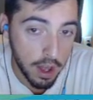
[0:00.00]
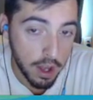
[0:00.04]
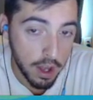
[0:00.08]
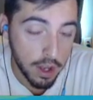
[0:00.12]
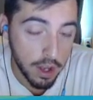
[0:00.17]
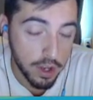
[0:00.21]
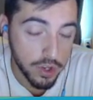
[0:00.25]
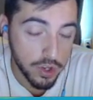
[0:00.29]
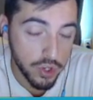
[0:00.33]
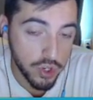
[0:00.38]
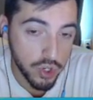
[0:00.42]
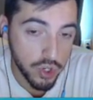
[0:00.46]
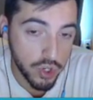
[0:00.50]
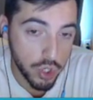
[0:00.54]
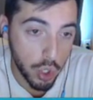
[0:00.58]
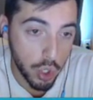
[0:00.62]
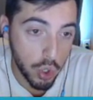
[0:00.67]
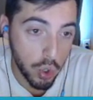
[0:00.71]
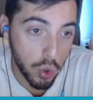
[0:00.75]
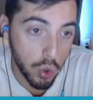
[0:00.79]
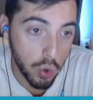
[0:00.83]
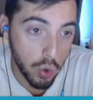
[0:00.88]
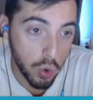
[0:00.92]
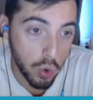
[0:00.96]

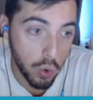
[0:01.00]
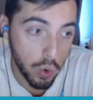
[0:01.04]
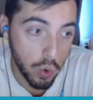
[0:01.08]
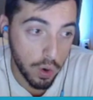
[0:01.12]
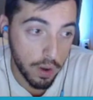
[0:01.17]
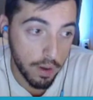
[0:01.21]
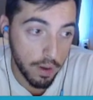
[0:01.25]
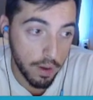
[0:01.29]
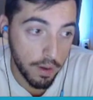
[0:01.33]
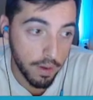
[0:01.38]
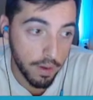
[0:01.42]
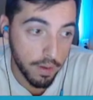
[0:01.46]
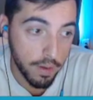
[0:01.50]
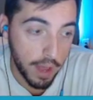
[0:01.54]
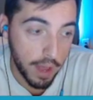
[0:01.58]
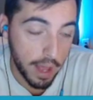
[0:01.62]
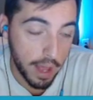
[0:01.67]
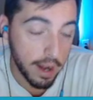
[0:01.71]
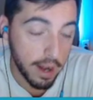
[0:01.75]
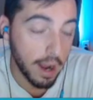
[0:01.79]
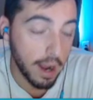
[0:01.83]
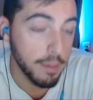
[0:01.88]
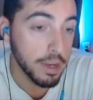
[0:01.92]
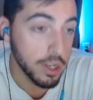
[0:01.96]
So, and
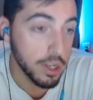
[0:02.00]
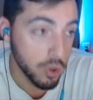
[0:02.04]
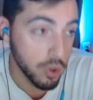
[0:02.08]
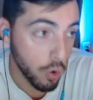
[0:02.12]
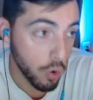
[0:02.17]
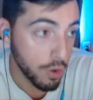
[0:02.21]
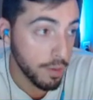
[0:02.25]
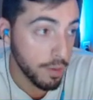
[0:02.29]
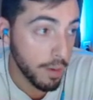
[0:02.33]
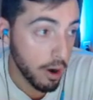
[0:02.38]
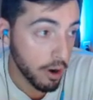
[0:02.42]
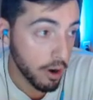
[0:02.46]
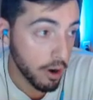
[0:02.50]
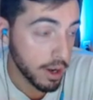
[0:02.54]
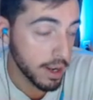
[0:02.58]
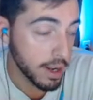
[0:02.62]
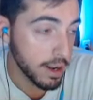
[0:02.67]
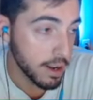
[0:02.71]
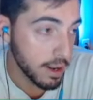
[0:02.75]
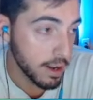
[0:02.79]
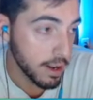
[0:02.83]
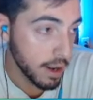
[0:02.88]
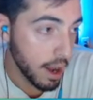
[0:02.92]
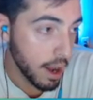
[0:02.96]
I mean North
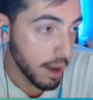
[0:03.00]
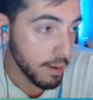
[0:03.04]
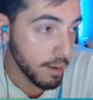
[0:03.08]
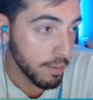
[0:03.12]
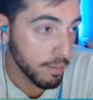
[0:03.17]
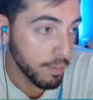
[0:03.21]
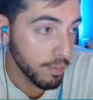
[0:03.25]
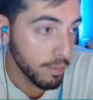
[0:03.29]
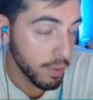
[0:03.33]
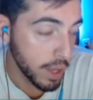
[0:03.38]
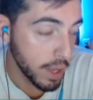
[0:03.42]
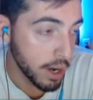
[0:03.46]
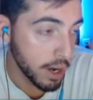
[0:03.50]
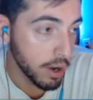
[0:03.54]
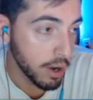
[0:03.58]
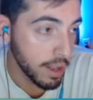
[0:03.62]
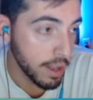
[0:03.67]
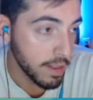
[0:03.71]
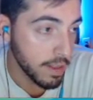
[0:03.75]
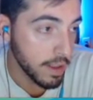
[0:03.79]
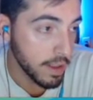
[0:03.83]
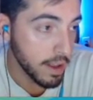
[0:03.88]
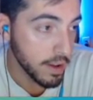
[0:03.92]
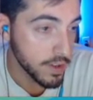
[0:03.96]
American, not player in
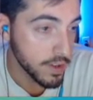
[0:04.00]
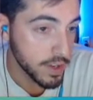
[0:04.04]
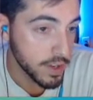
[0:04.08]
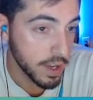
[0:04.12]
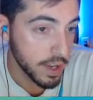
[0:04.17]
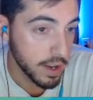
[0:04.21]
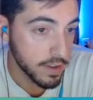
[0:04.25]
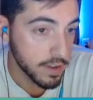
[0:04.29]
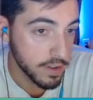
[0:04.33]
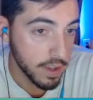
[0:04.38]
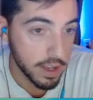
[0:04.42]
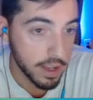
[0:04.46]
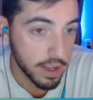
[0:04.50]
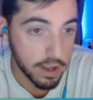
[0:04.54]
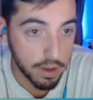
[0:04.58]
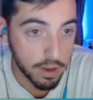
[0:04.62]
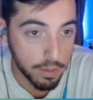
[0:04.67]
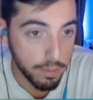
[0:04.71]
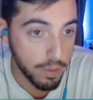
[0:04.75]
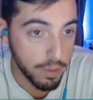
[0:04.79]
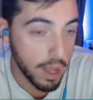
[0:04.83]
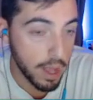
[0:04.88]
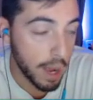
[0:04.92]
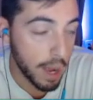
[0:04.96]
the LCS. Like
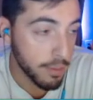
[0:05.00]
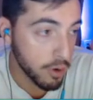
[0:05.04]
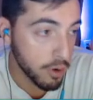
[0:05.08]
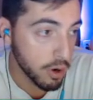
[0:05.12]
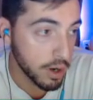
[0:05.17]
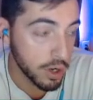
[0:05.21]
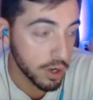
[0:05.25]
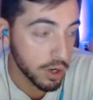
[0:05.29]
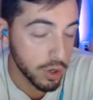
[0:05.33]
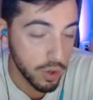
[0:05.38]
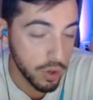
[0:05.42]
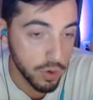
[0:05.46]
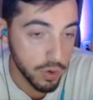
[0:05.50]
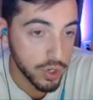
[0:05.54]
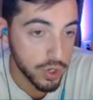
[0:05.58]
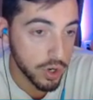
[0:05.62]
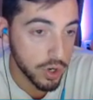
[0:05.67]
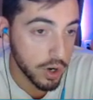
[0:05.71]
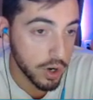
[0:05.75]
Blabber and Closer,